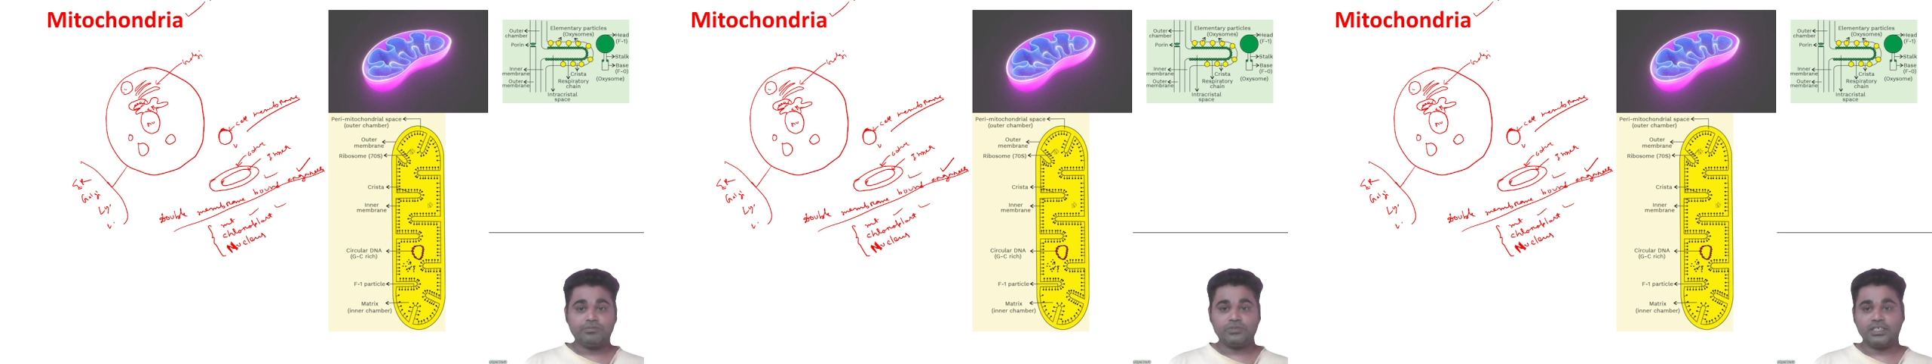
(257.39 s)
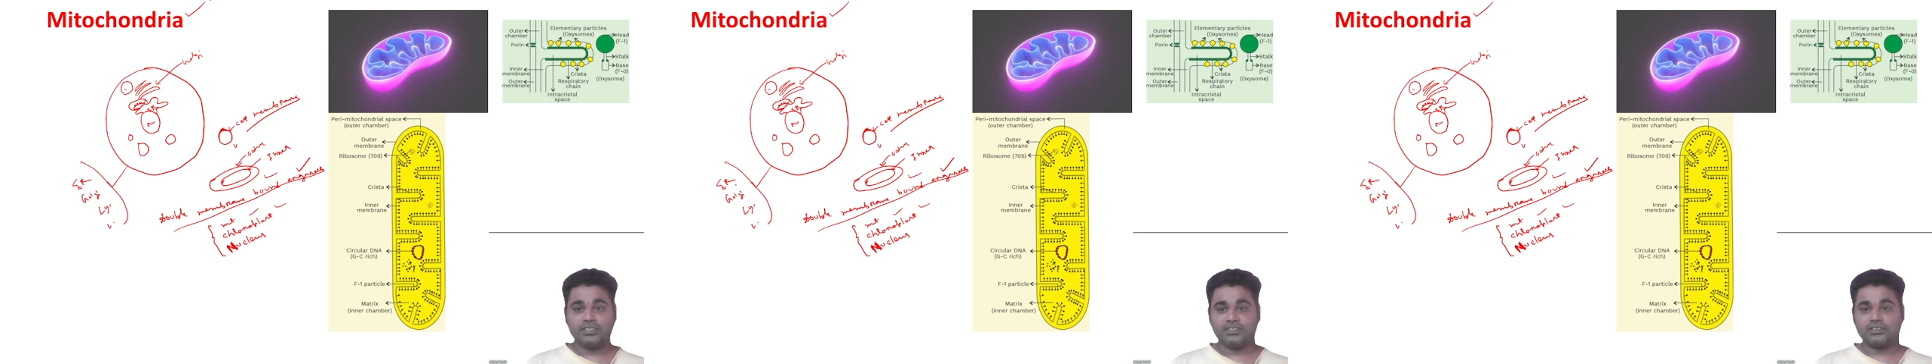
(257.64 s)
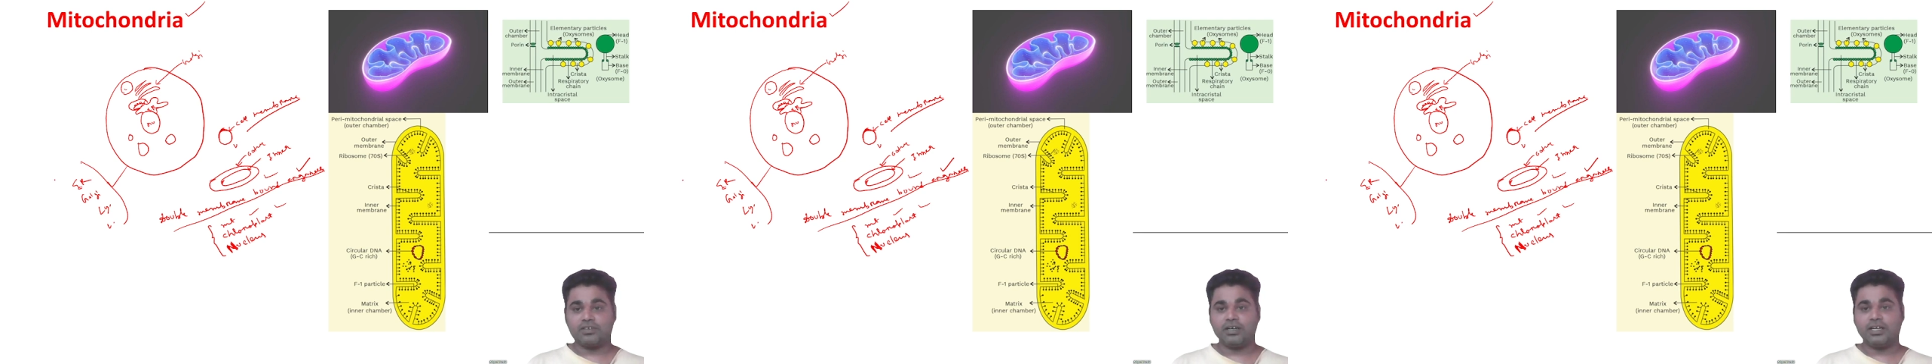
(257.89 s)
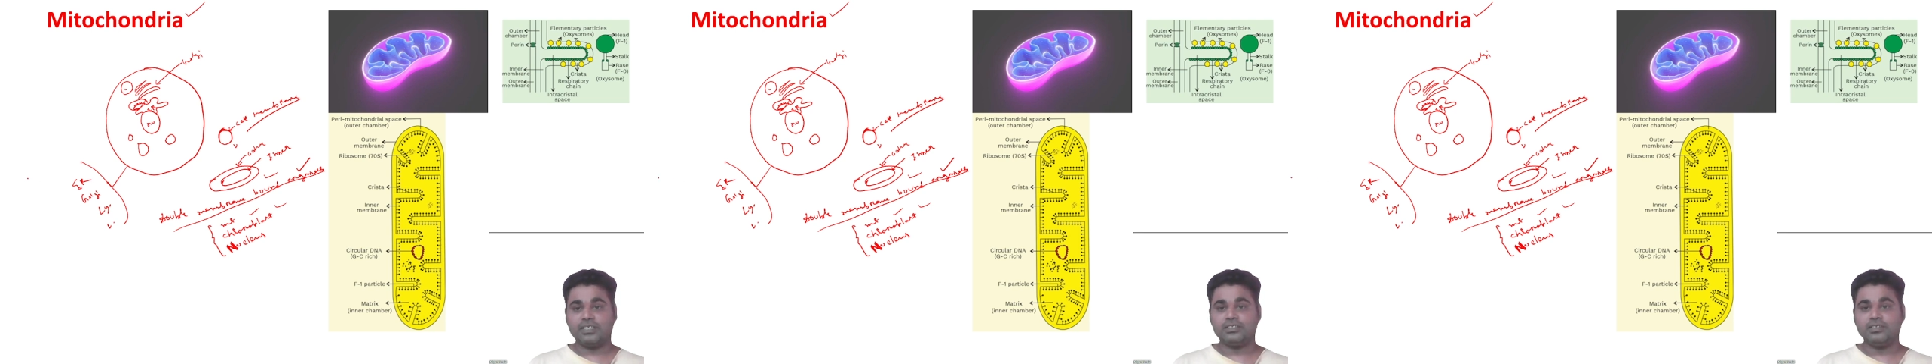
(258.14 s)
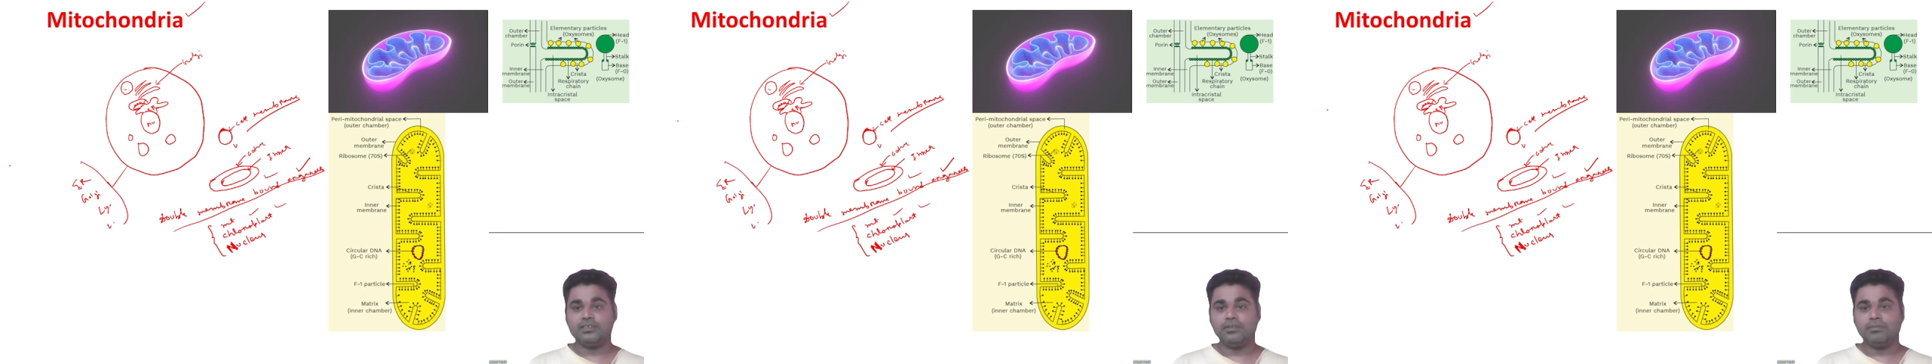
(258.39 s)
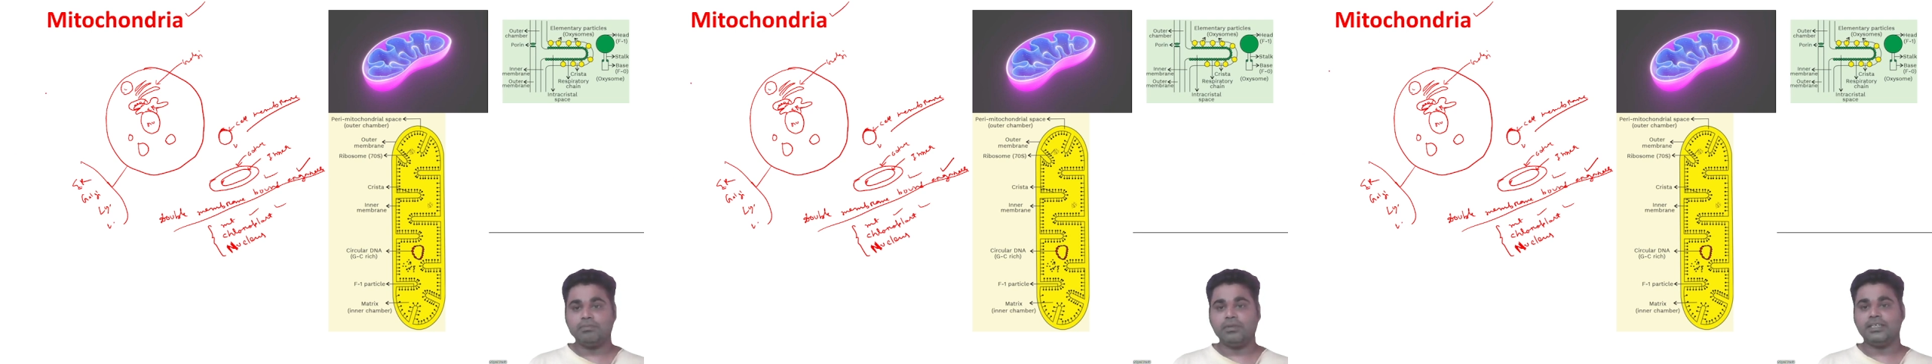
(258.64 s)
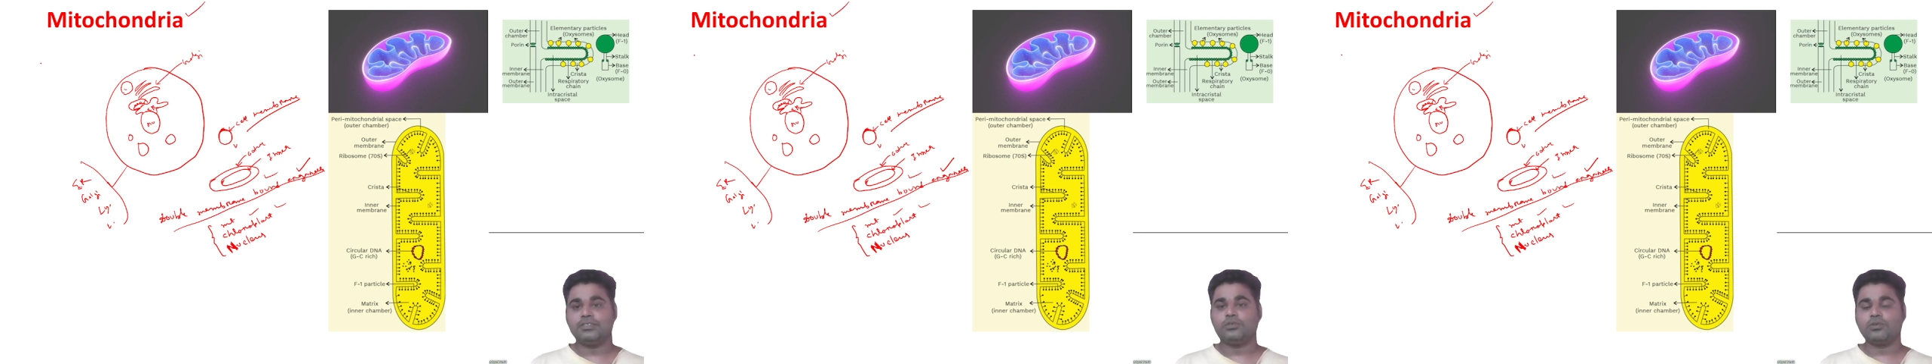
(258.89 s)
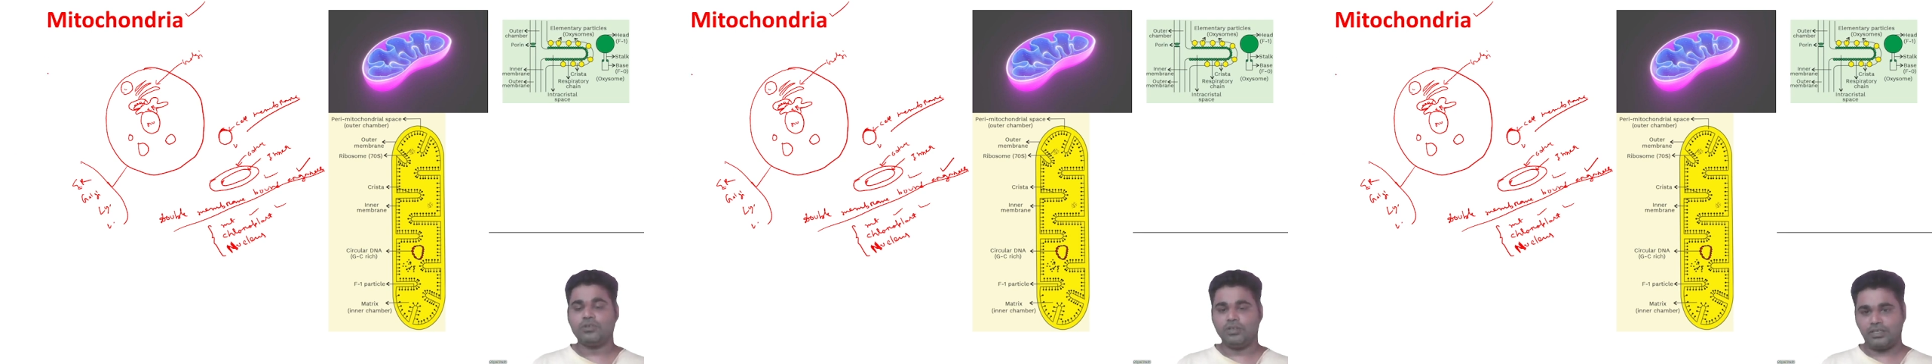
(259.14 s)
that is called as the
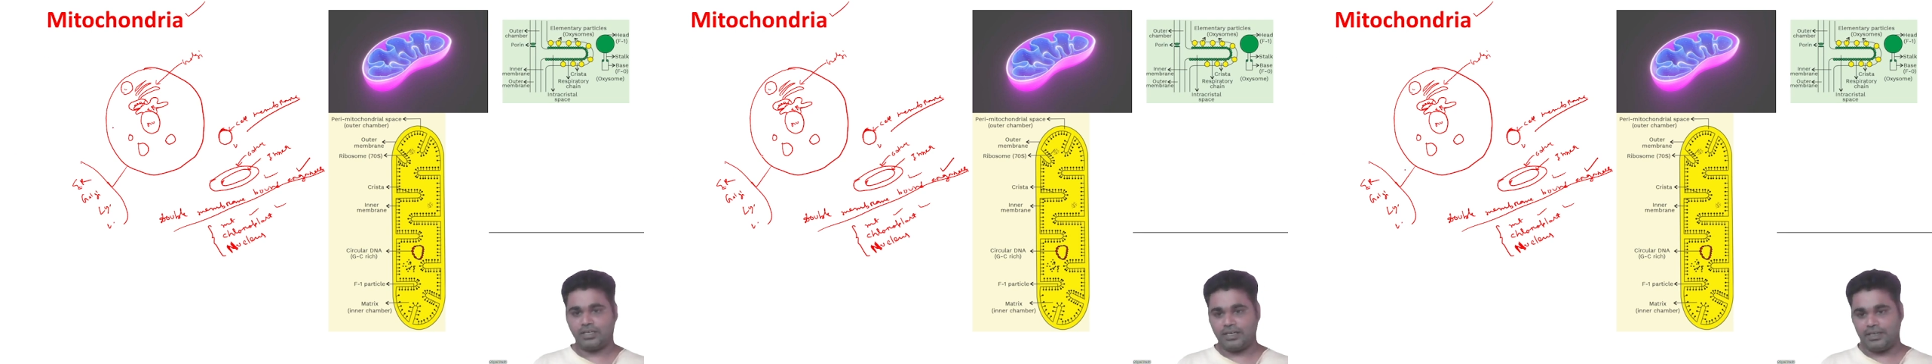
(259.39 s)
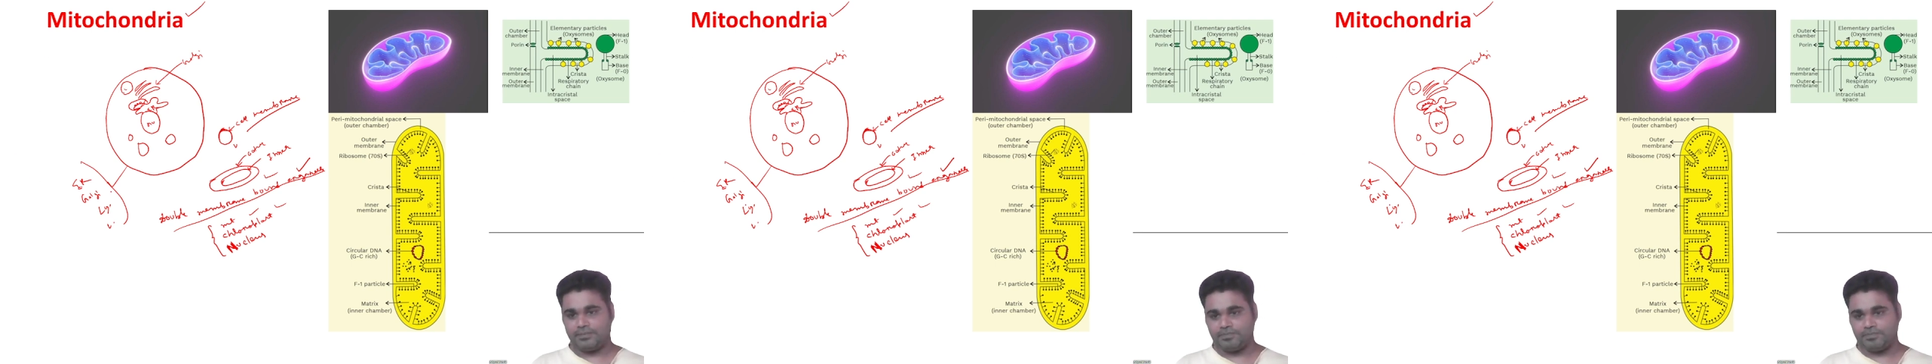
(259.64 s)
mitochondria.